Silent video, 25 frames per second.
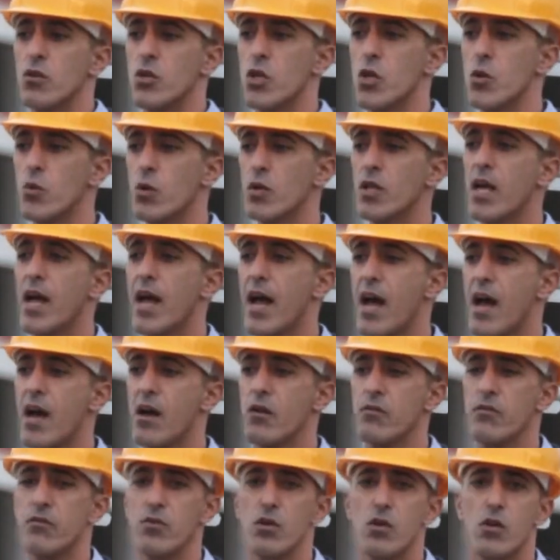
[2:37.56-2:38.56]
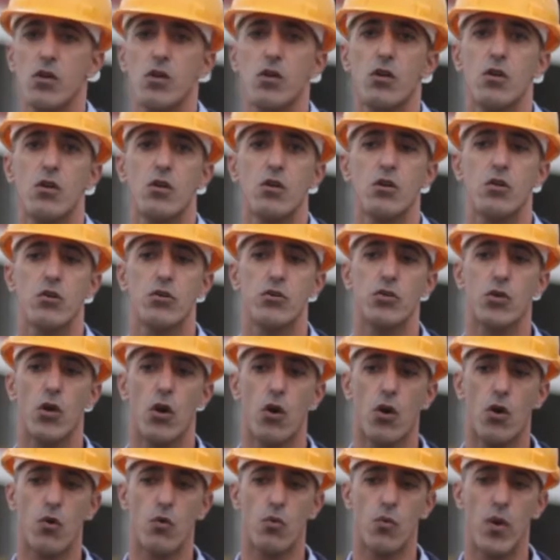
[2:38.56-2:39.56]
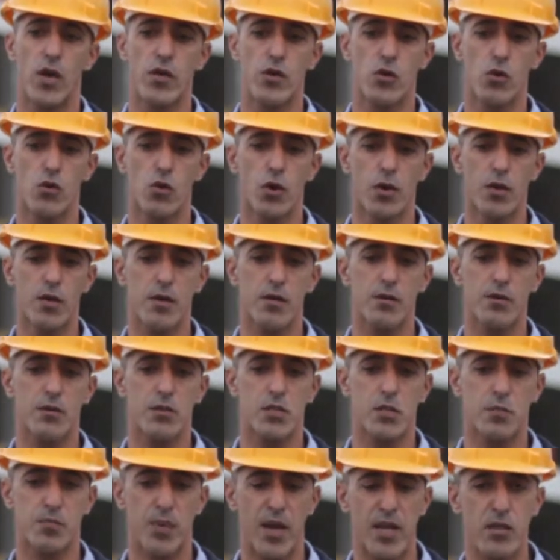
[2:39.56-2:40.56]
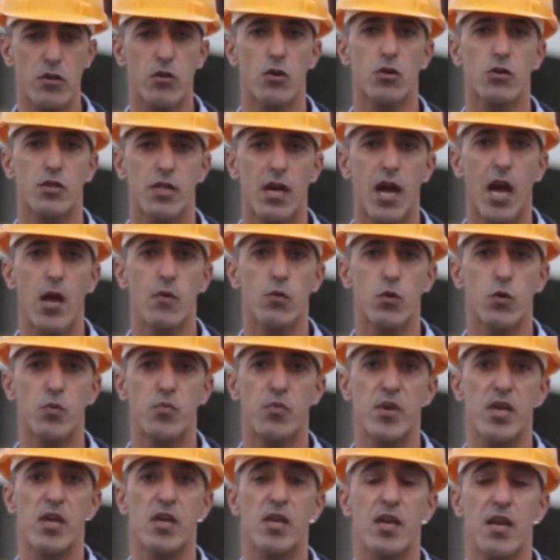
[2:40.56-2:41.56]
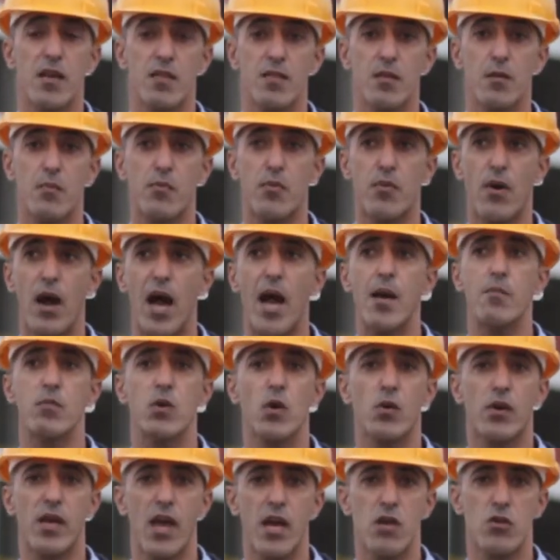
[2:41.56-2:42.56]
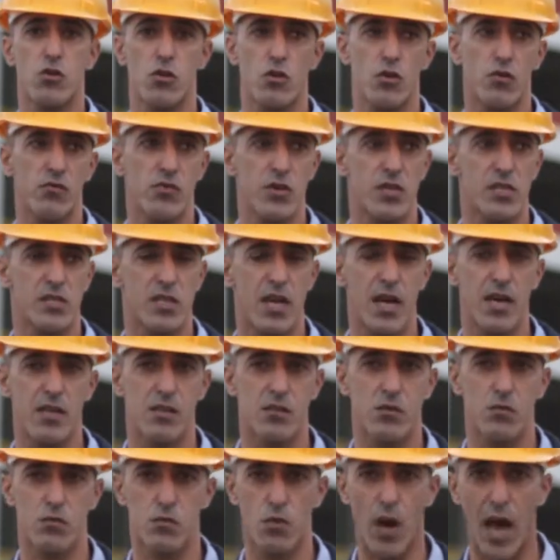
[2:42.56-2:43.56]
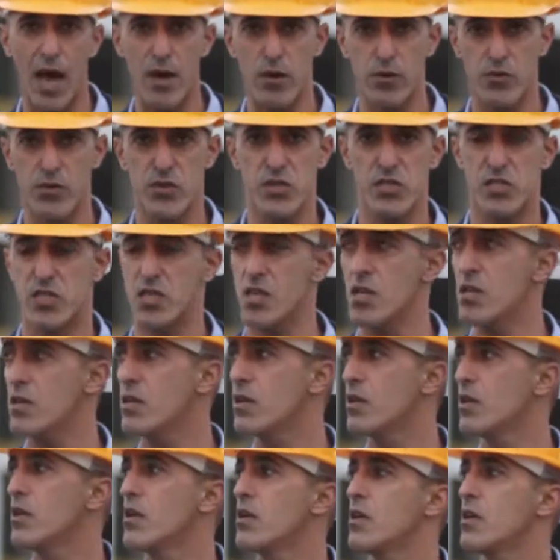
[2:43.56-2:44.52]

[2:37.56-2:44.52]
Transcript: you will have your, where you're gonna spend your time will be in the prime location of the site, right on the sea.